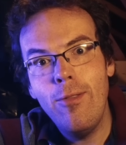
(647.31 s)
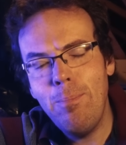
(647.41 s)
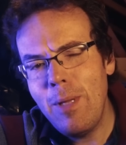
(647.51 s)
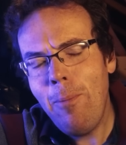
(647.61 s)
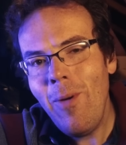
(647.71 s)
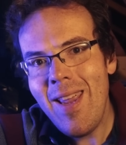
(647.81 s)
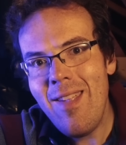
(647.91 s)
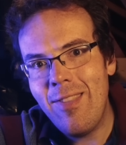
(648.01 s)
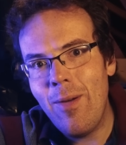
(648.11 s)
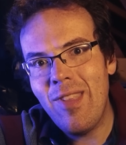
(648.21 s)
But the point
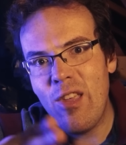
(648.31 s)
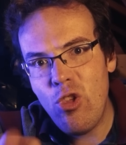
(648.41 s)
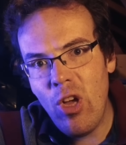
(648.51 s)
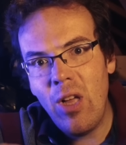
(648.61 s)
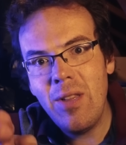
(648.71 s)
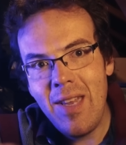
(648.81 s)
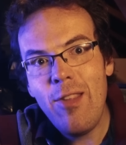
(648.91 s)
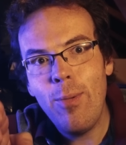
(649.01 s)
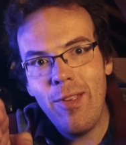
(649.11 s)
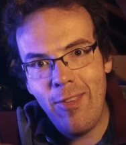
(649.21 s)
is, though, is that Charles needs
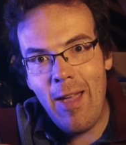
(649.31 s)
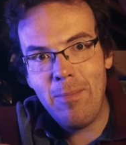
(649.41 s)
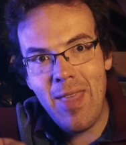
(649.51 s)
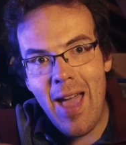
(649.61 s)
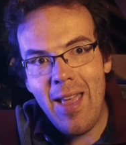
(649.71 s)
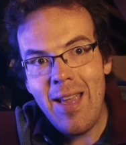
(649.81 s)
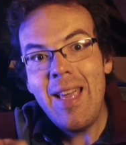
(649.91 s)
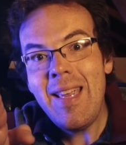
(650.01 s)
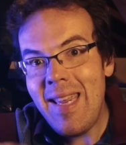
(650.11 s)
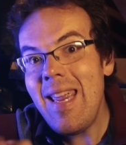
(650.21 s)
to accept that
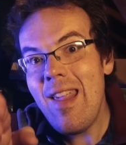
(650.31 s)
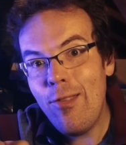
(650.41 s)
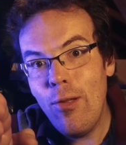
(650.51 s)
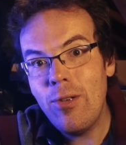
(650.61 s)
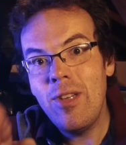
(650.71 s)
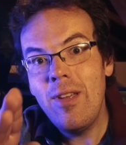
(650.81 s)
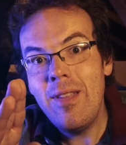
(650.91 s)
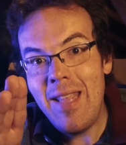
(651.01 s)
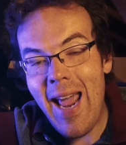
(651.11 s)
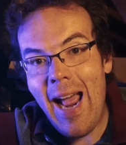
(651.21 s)
he is not
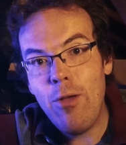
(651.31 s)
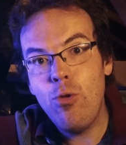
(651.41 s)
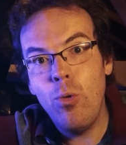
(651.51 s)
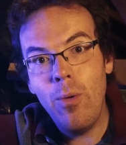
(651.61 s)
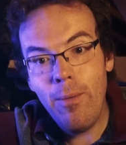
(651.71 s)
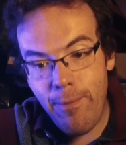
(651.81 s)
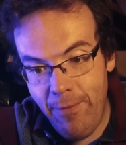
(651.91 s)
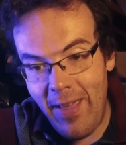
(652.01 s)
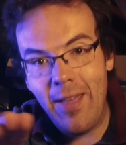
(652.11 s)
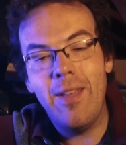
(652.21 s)
the actual
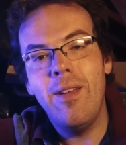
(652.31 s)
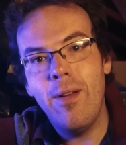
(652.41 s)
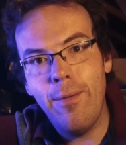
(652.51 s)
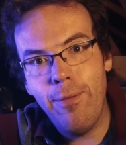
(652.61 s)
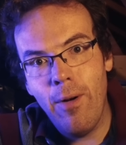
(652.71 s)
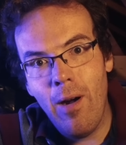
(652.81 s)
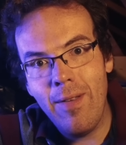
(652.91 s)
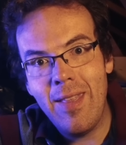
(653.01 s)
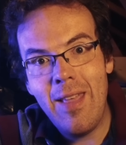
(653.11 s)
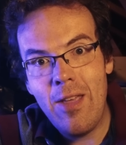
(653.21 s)
figure of
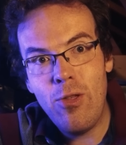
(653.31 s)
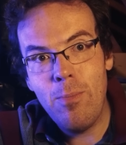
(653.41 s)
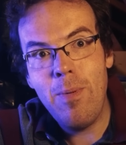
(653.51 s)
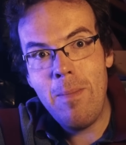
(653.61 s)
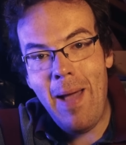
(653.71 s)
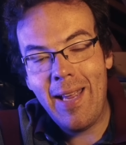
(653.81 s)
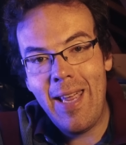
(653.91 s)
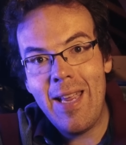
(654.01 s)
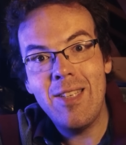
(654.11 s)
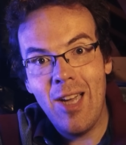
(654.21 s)
Ferrari that they should be
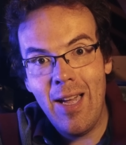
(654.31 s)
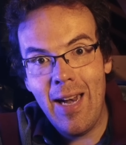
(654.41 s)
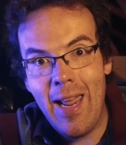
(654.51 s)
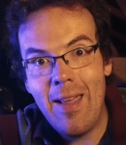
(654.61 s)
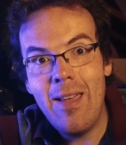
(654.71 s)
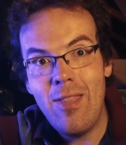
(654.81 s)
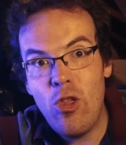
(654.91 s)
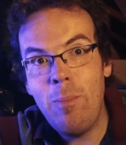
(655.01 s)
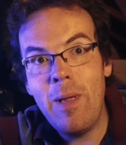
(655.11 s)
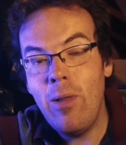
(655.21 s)
backing entirely. They
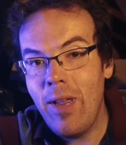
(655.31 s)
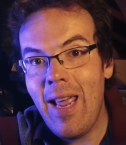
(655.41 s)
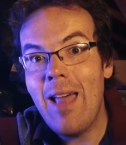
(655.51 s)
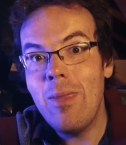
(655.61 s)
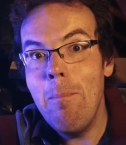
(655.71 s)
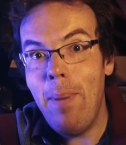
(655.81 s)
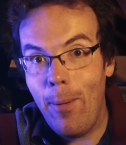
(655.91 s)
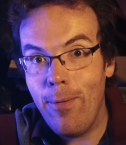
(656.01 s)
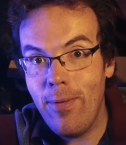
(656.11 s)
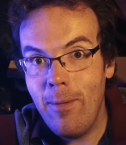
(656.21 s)
should be looking at them
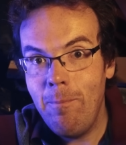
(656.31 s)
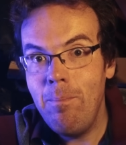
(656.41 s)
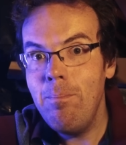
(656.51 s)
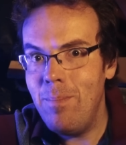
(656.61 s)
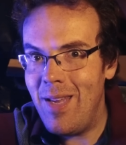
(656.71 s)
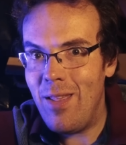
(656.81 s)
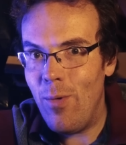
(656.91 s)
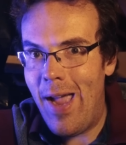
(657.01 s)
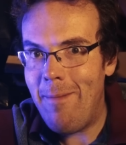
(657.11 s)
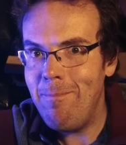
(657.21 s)
both. But either
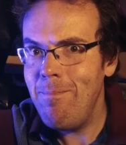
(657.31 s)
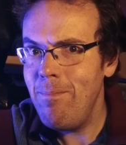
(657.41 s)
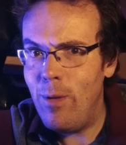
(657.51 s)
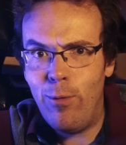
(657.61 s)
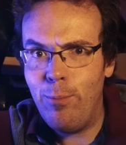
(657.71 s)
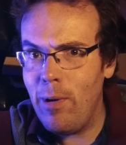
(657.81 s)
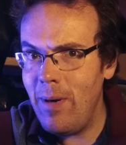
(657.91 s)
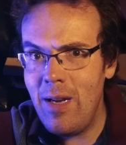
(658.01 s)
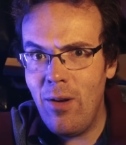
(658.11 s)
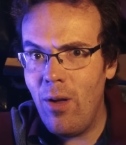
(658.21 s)
way, this was
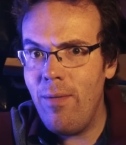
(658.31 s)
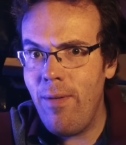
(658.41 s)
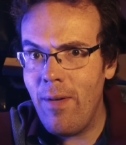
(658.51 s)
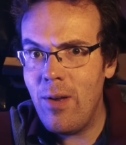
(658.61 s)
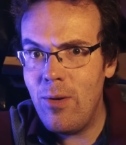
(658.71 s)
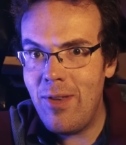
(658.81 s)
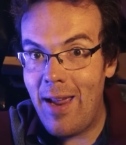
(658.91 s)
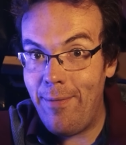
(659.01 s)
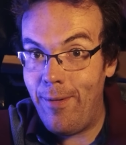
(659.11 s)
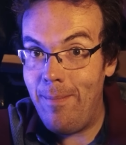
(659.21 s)
probably not a very good day
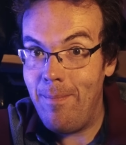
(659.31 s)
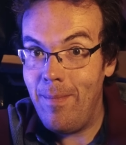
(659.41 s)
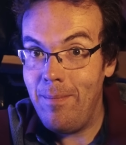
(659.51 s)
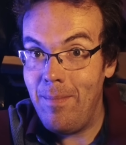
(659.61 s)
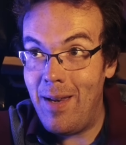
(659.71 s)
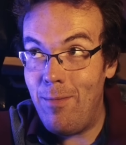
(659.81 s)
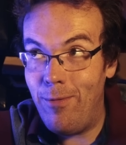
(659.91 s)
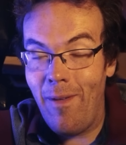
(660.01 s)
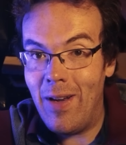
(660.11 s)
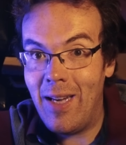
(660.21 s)
for him, and he was
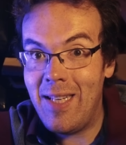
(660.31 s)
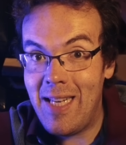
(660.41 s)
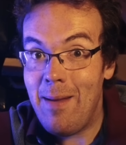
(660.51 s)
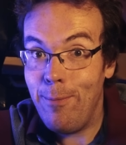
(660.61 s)
very lucky to keep